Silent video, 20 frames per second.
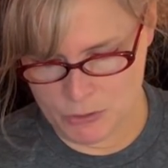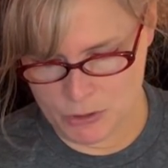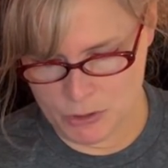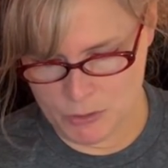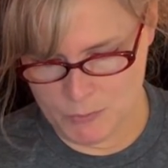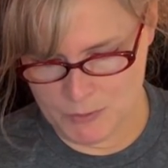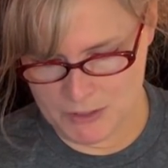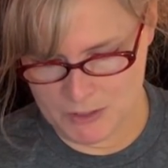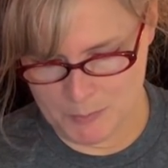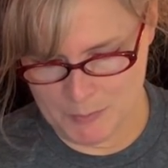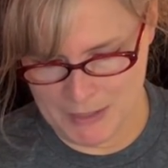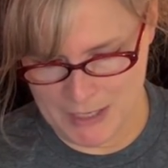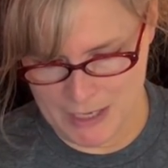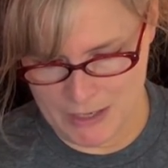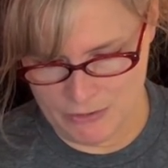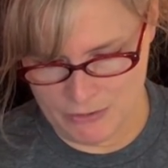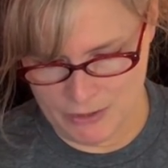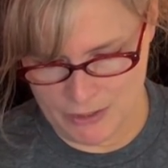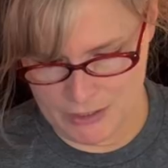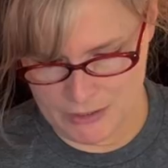You
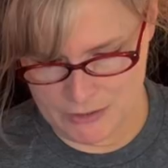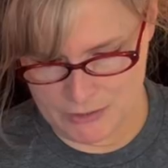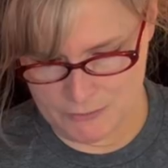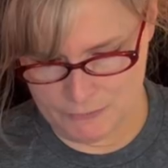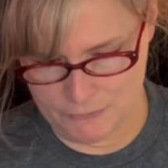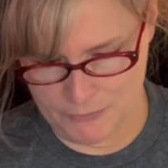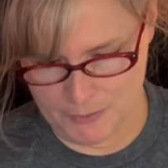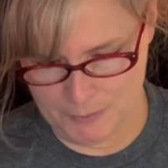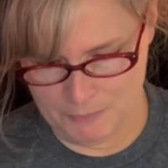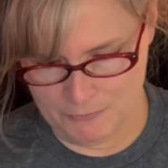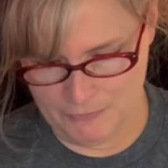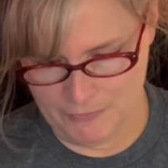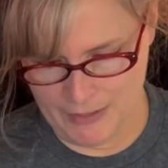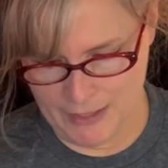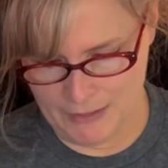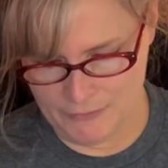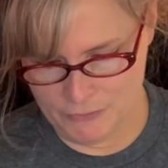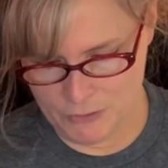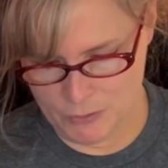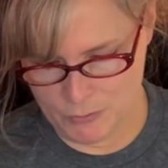inspire us from
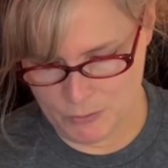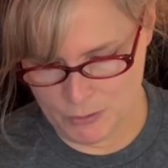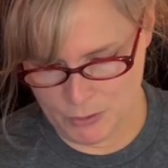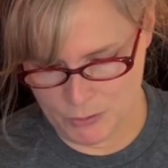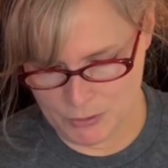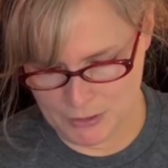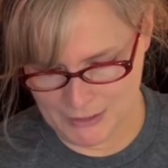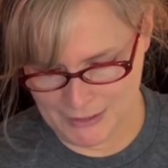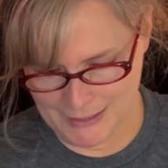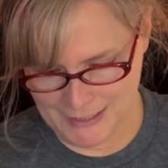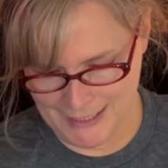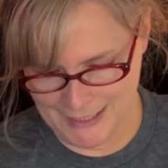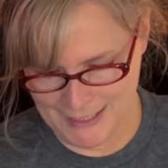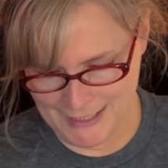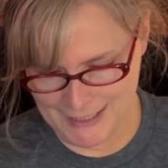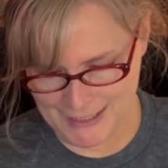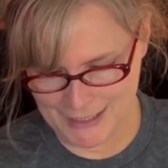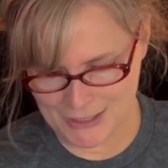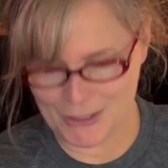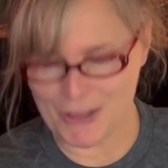five-year-old
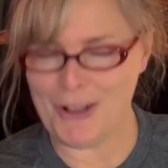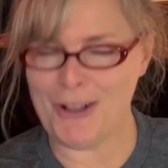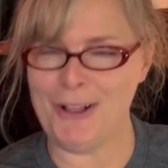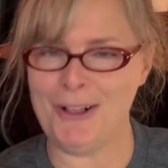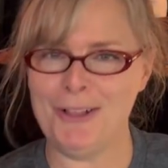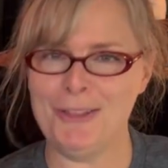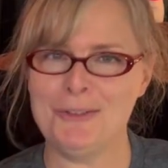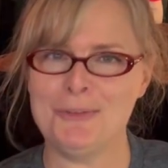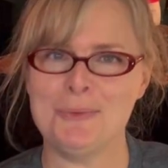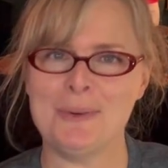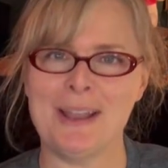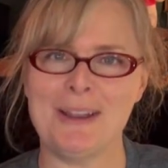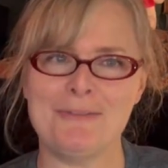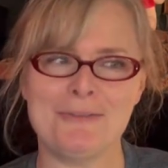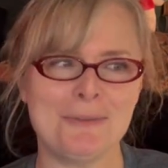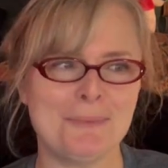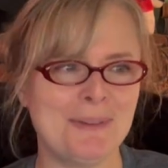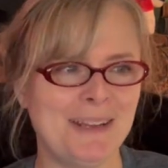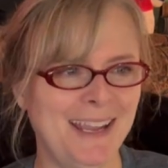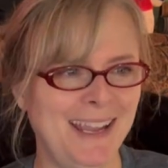Lincoln all the way
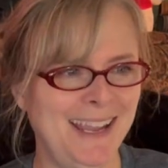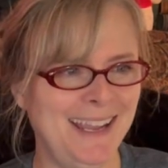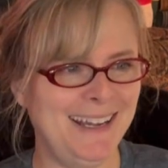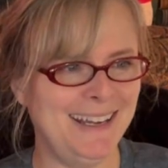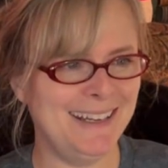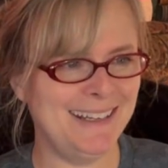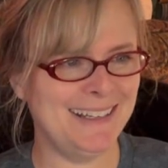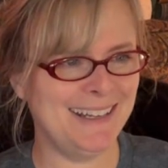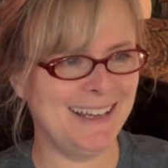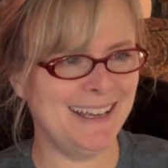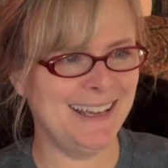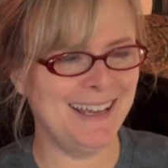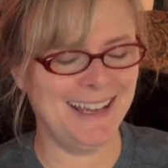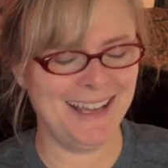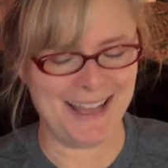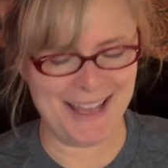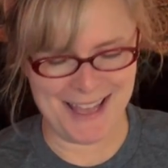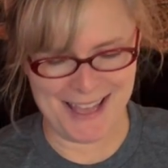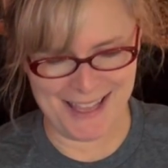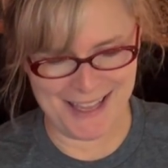from
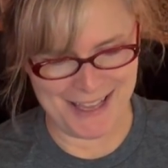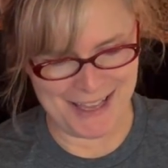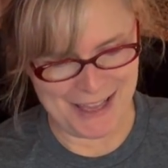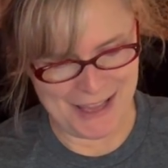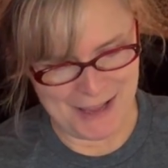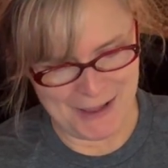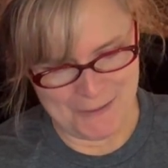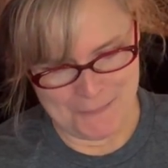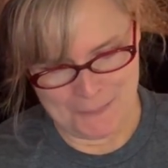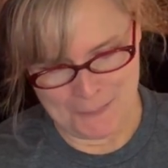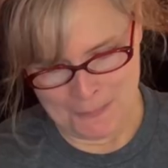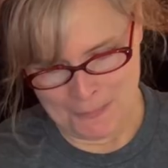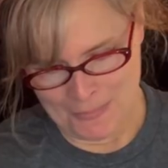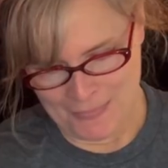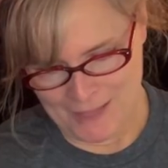Canada. Oh, cute.